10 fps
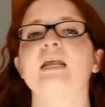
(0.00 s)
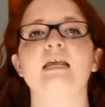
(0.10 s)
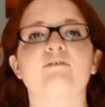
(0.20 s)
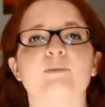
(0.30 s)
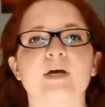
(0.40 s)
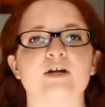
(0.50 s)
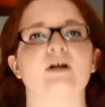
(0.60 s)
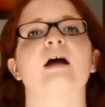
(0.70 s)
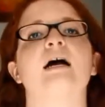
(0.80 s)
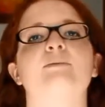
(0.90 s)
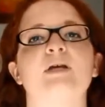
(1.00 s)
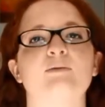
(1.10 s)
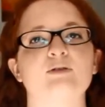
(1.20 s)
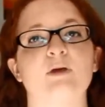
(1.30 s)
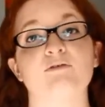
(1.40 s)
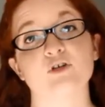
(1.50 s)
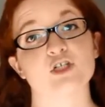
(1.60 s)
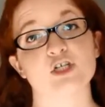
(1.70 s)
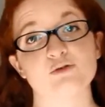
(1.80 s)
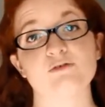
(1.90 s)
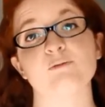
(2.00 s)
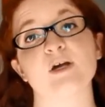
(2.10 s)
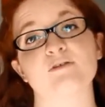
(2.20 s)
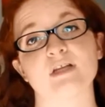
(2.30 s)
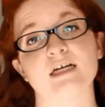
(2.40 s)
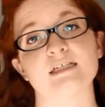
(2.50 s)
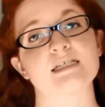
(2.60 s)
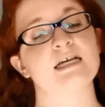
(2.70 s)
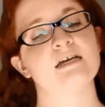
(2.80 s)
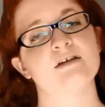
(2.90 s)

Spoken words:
Even better, I'd be able to pay for two of my flights,